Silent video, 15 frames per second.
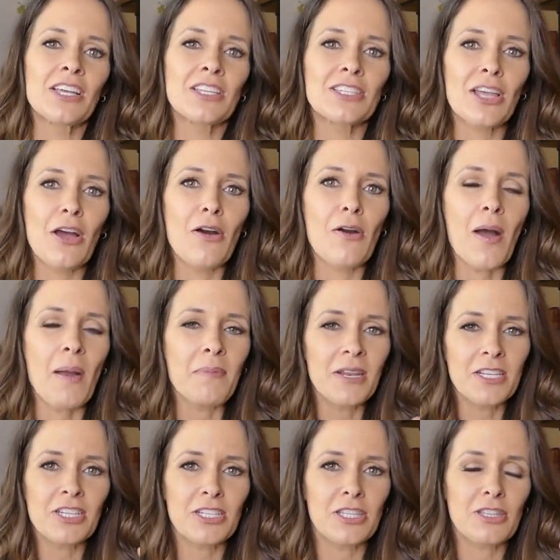So I'm
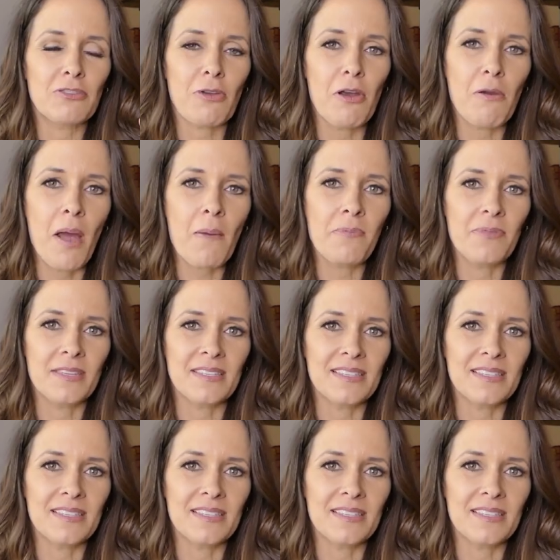going to just throw up the